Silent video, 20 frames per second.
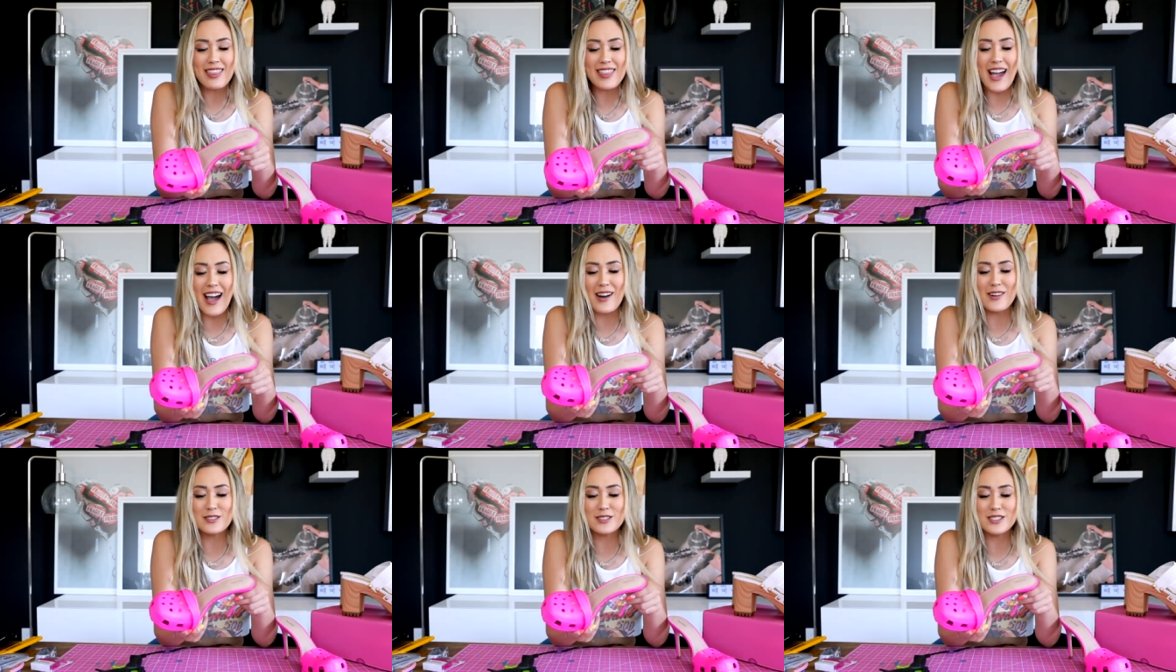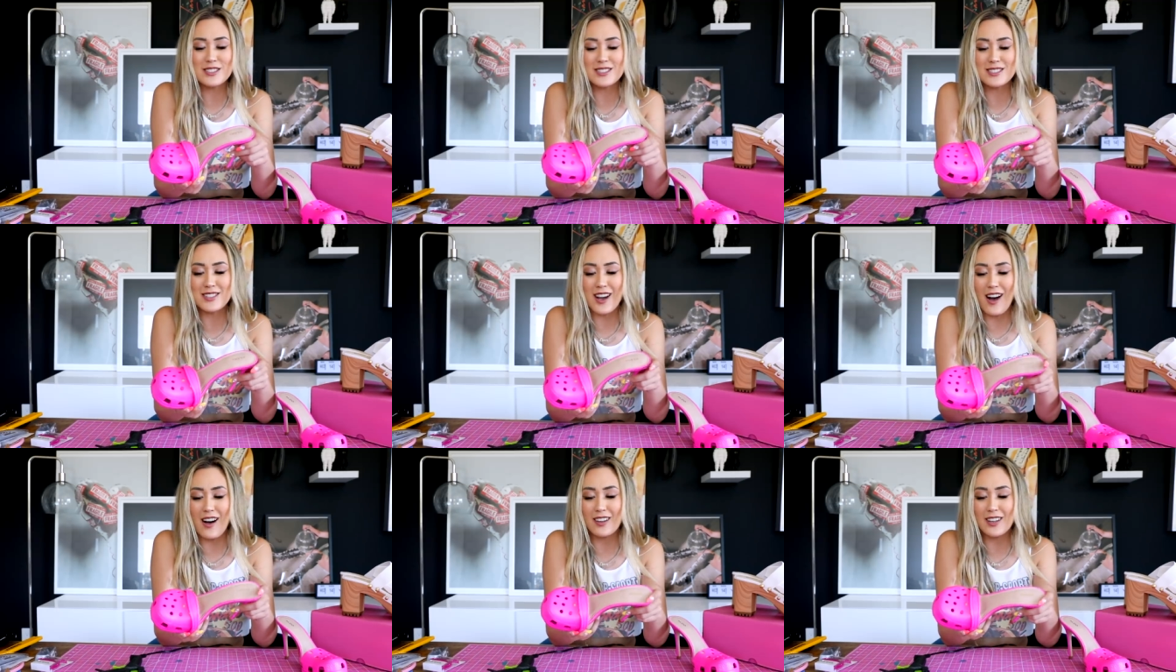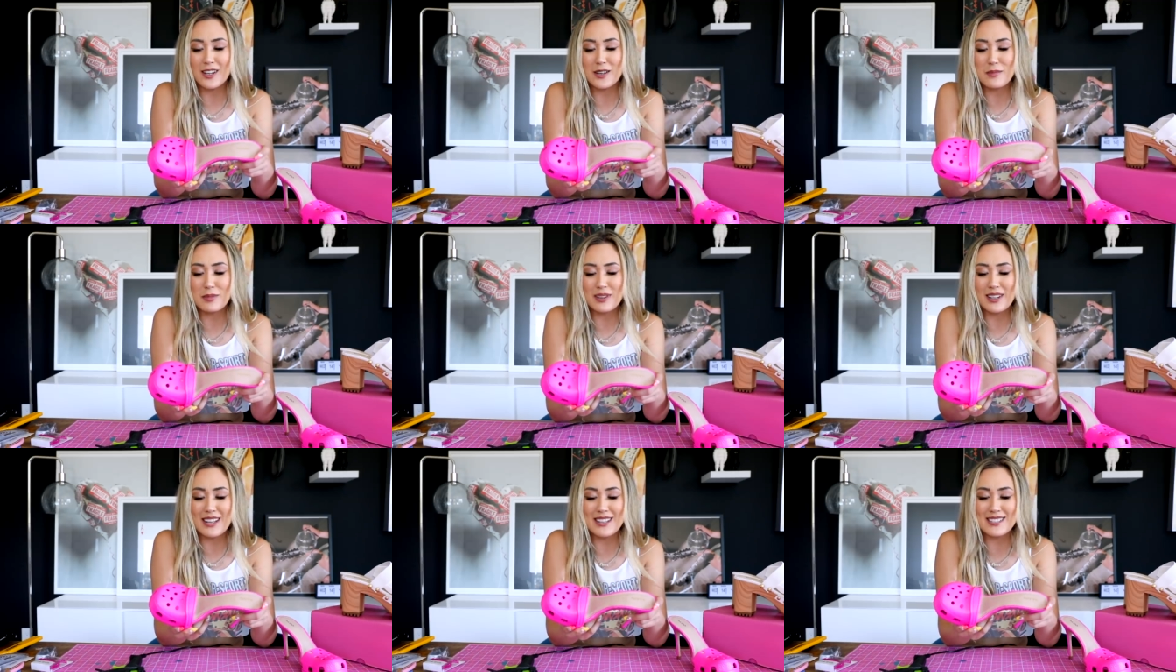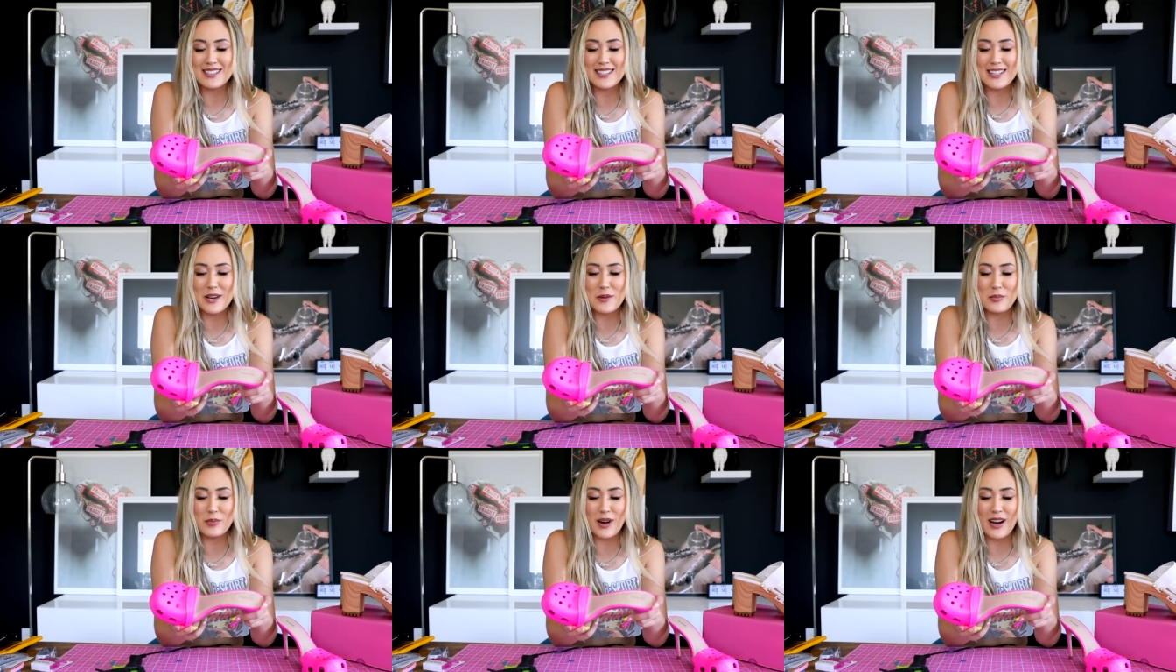thousand dollar
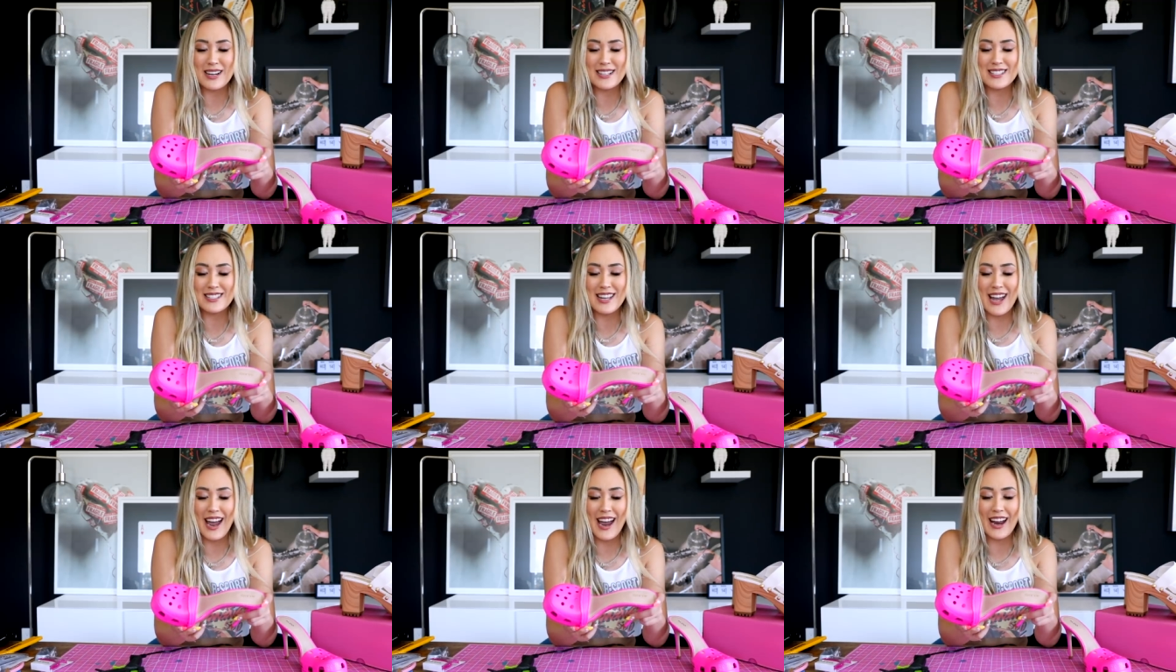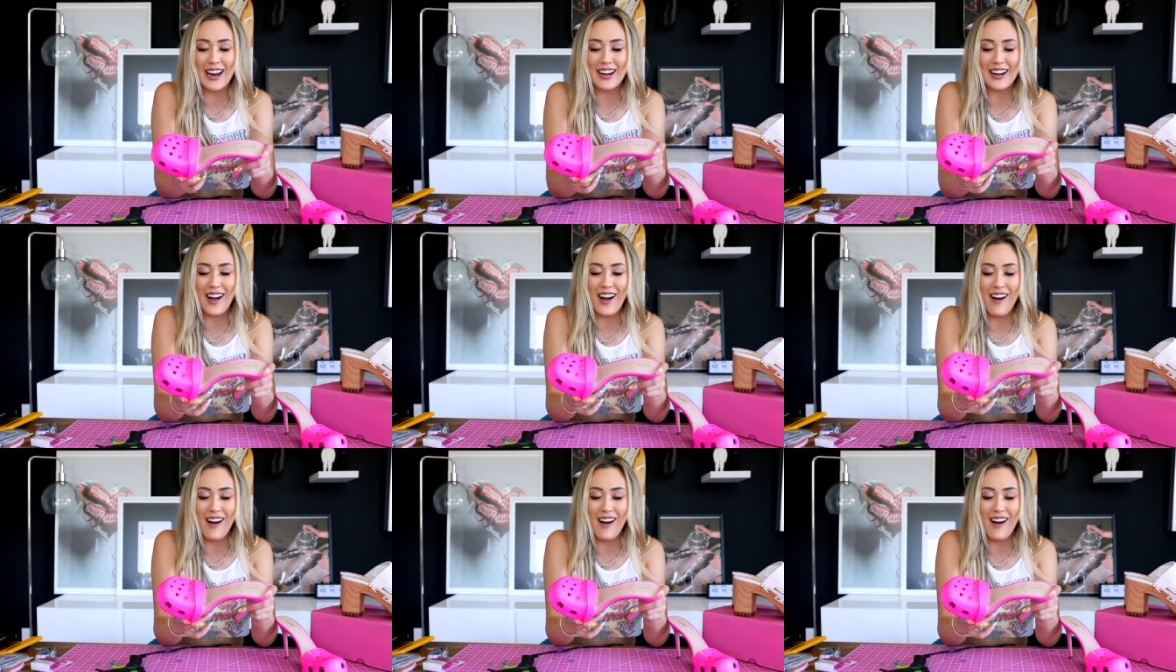Balenciaga price tag.